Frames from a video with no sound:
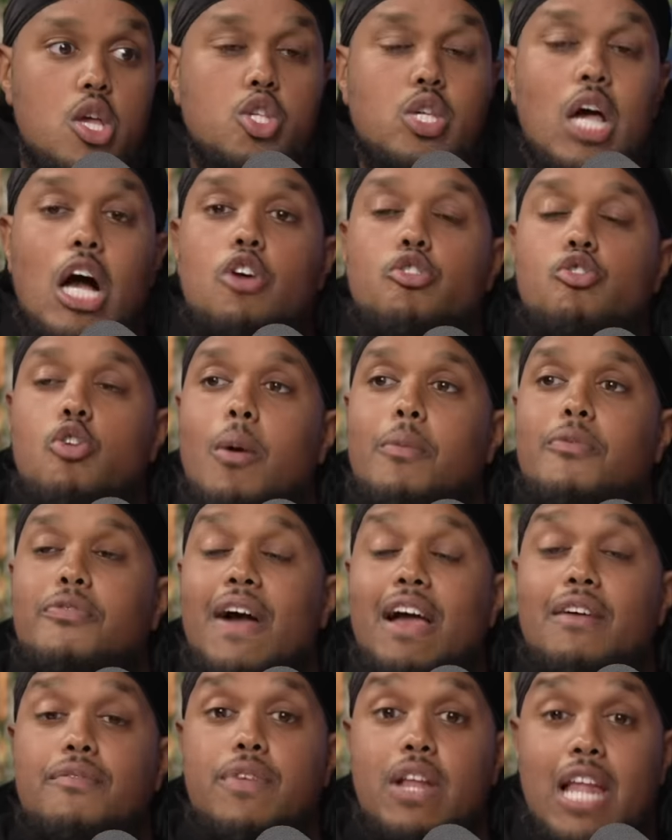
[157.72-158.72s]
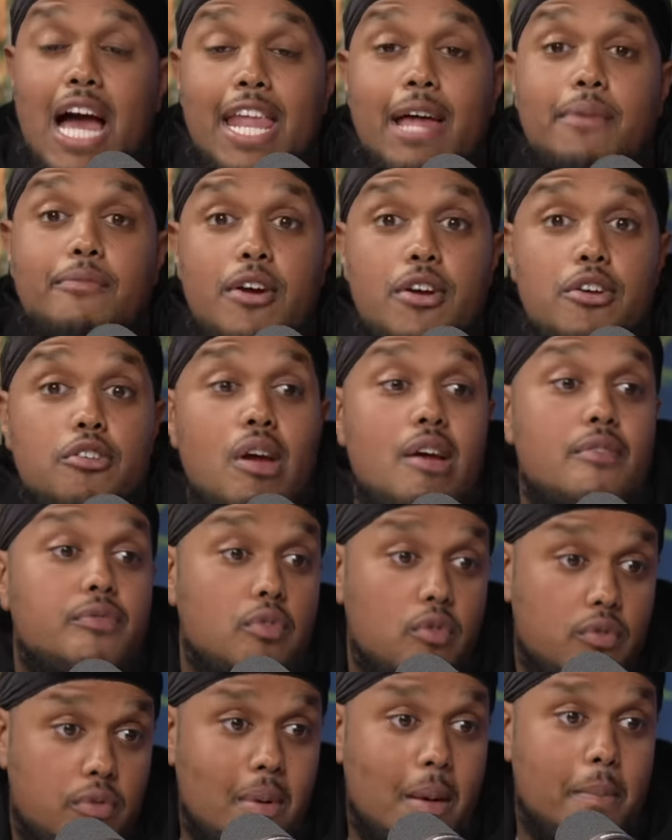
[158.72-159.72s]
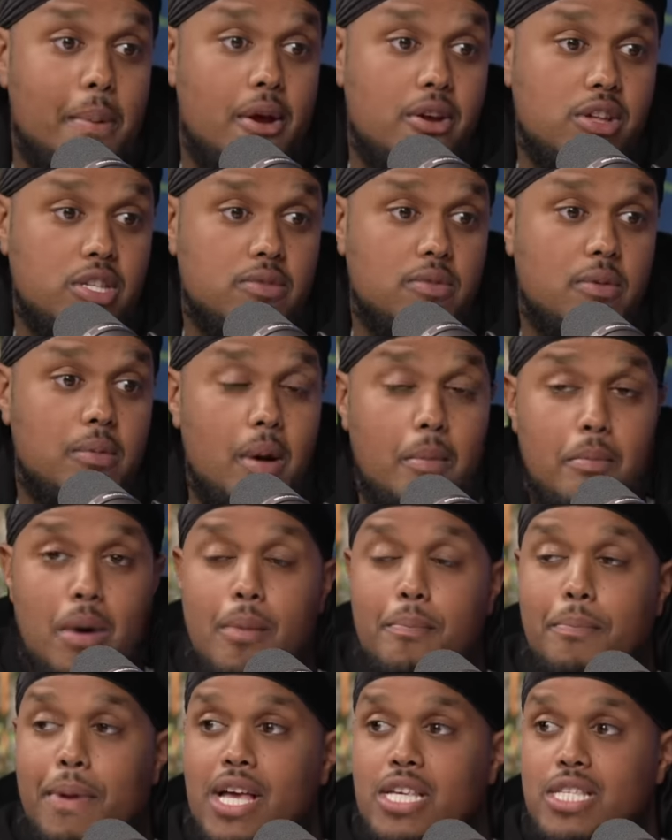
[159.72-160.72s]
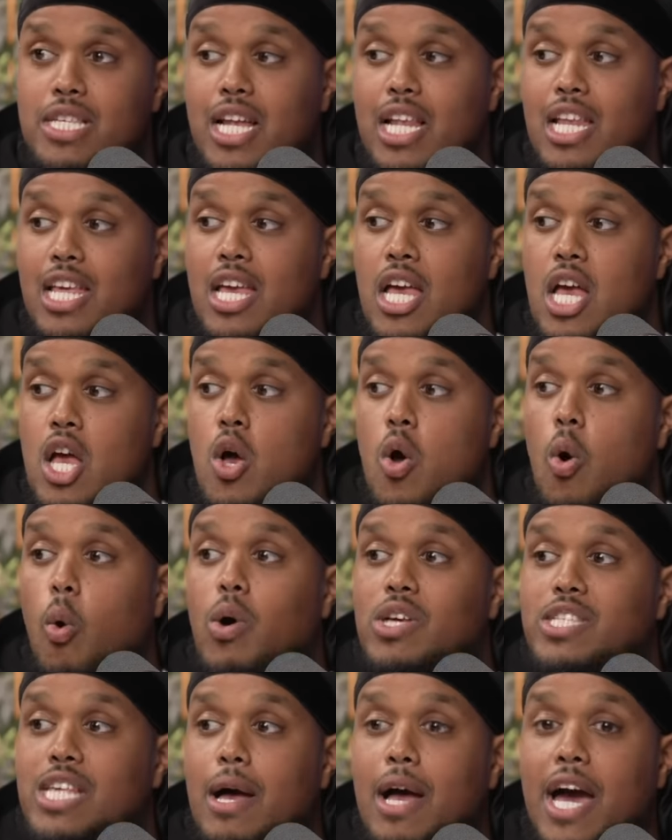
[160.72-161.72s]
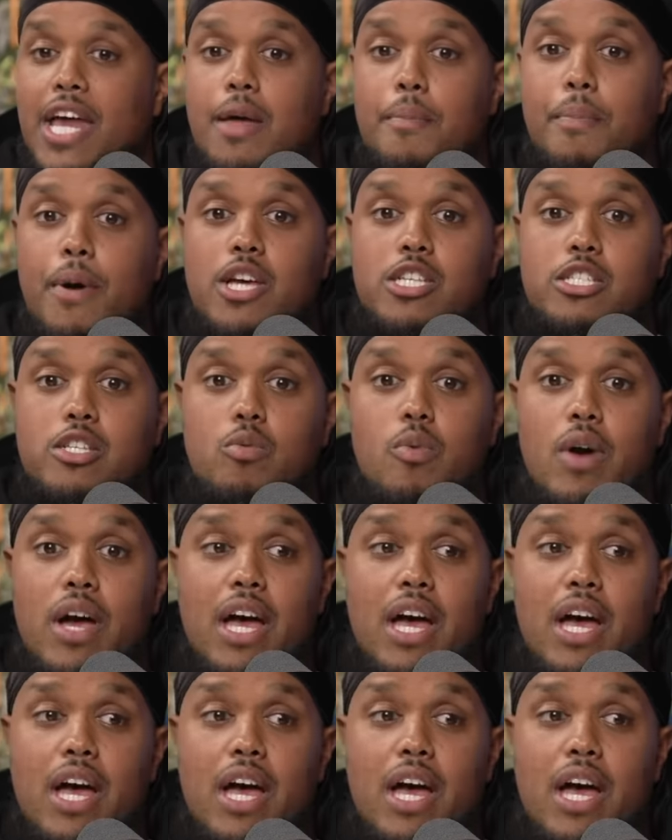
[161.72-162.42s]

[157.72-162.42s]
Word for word: So I grew up, thankfully, and I'm very grateful for my parents. My mum basically yes. was that kind of person